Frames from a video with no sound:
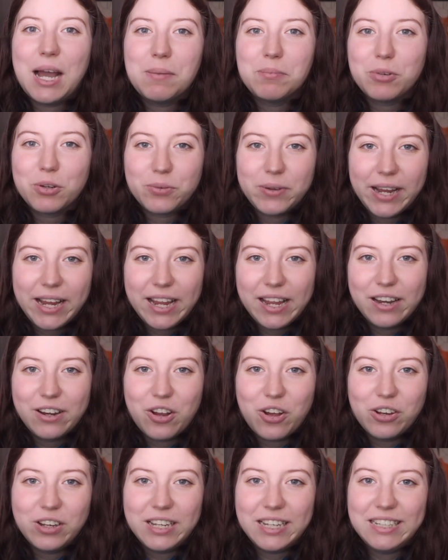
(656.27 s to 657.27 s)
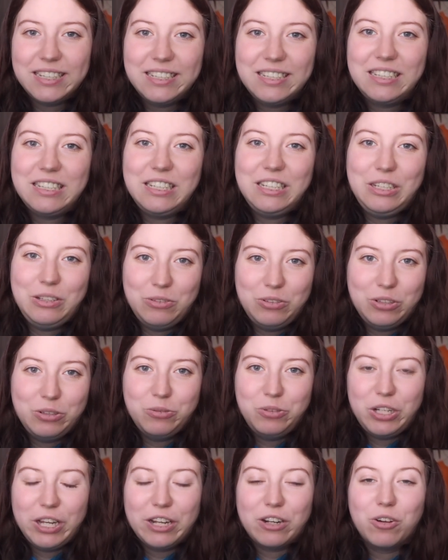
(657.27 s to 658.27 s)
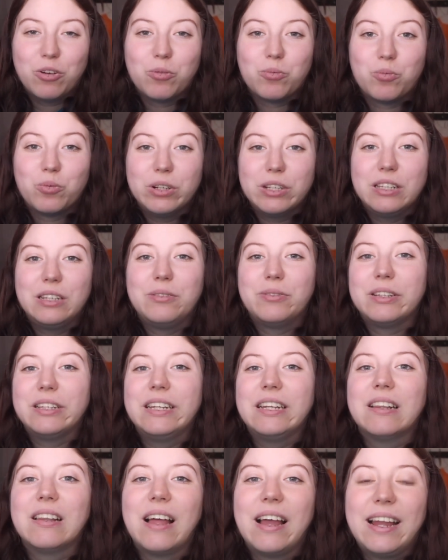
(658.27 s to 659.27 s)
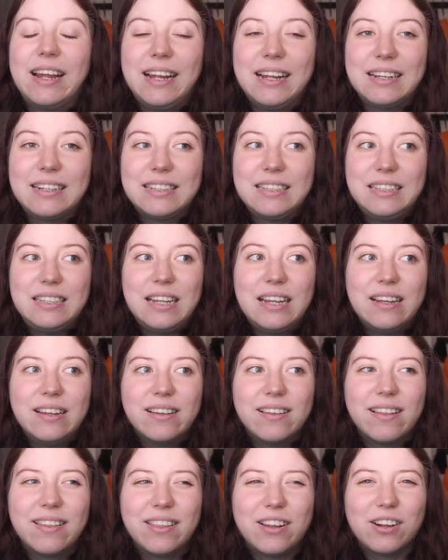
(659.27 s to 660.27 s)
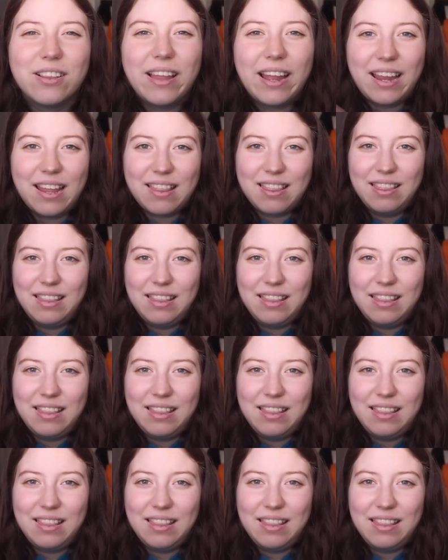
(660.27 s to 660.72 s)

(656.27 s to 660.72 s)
Moran on his YouTube channel really likes, they're like